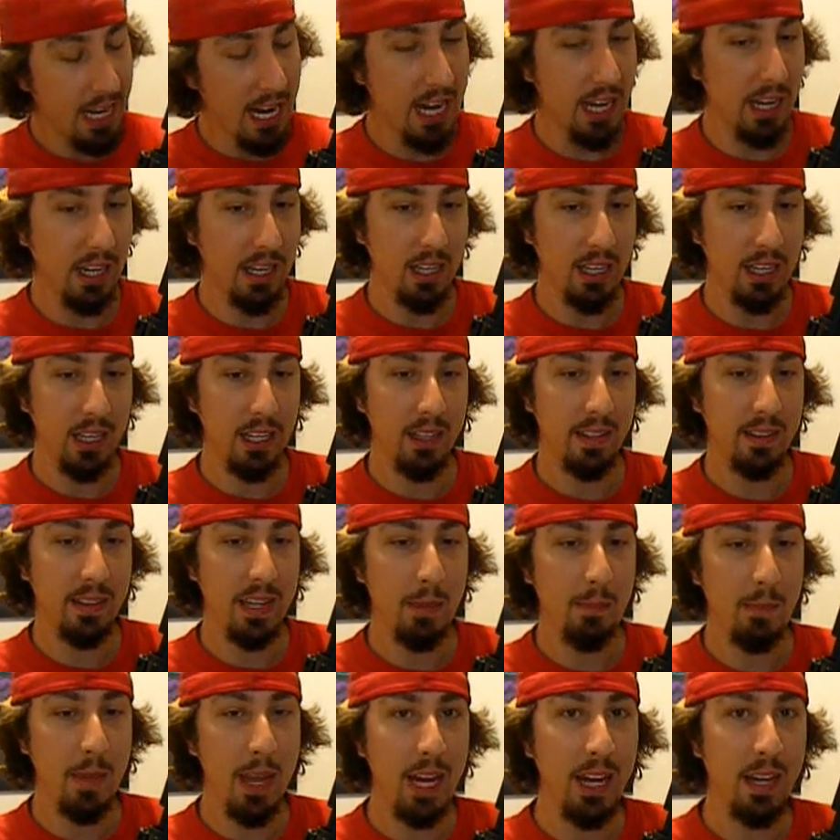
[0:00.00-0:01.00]
in
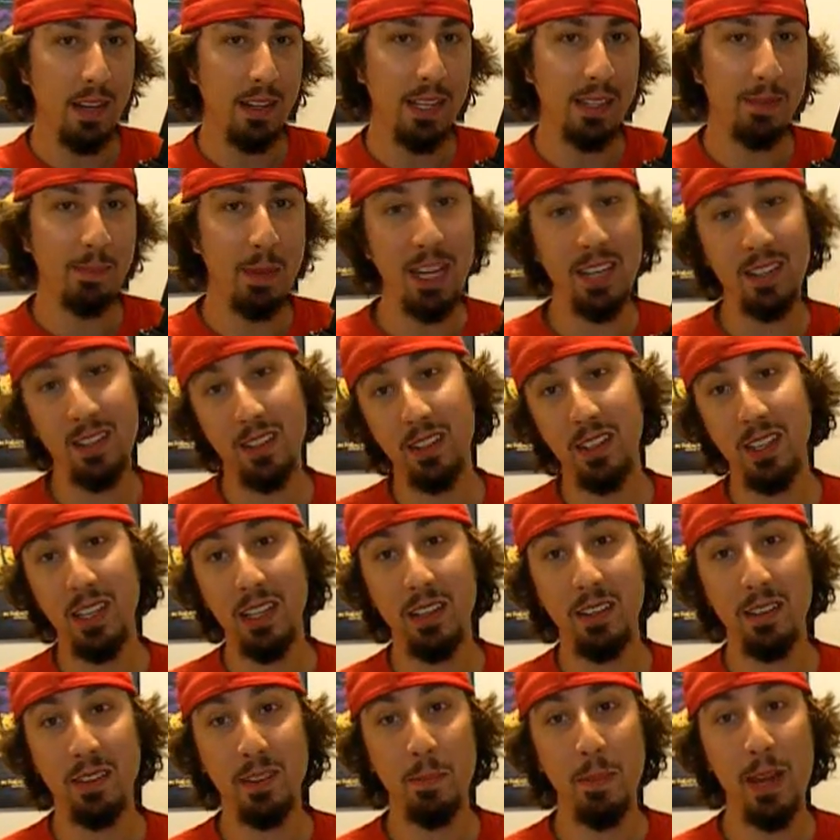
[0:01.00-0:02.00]
Canada, the
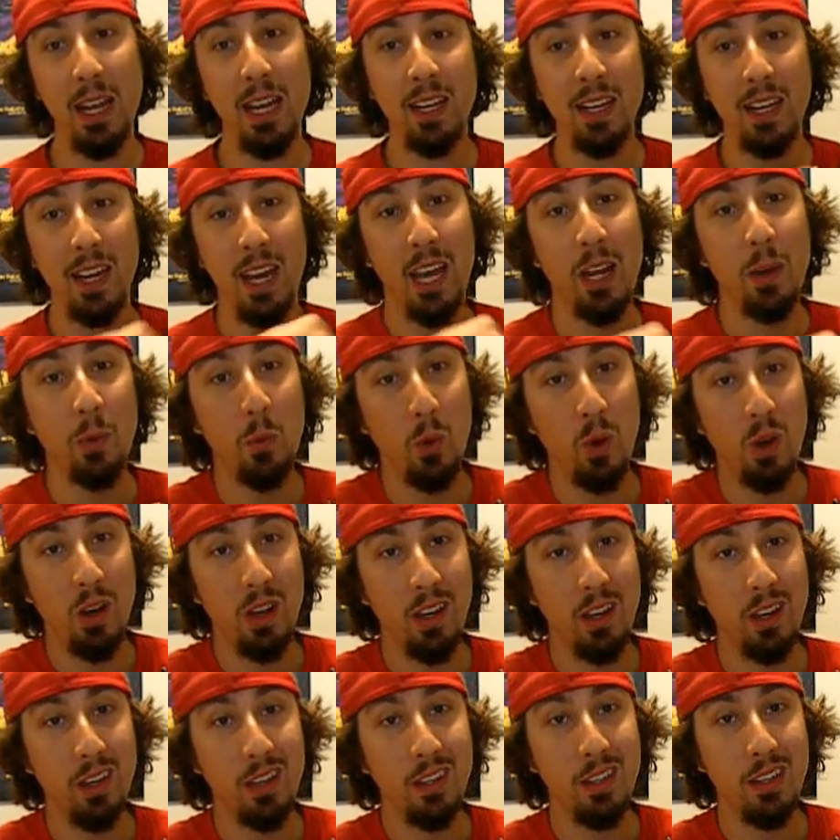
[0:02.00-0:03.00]
Metadyne
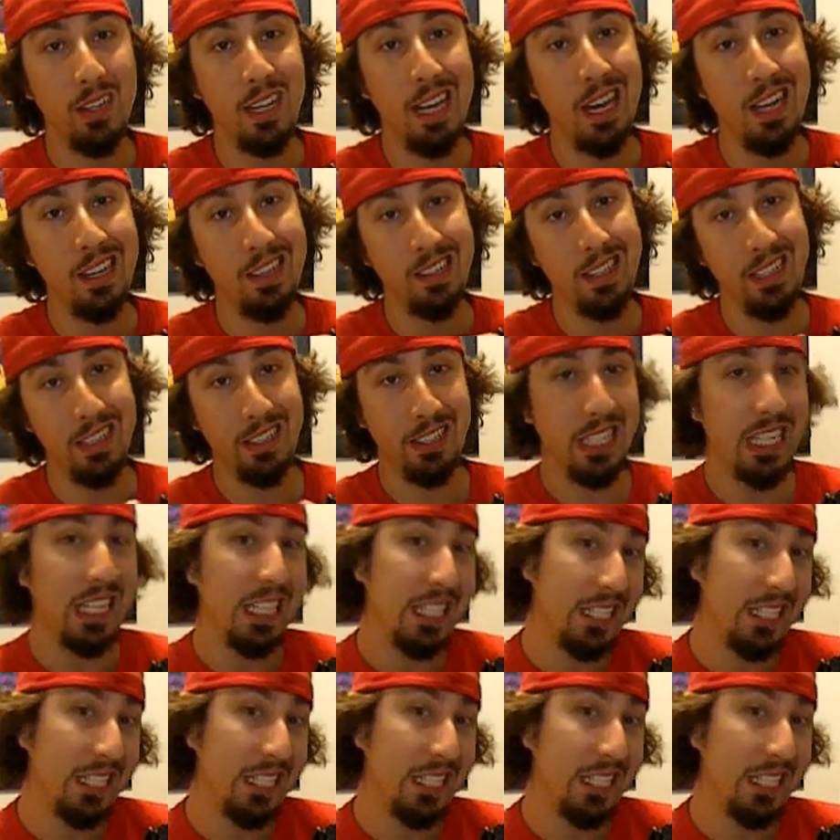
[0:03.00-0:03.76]
one got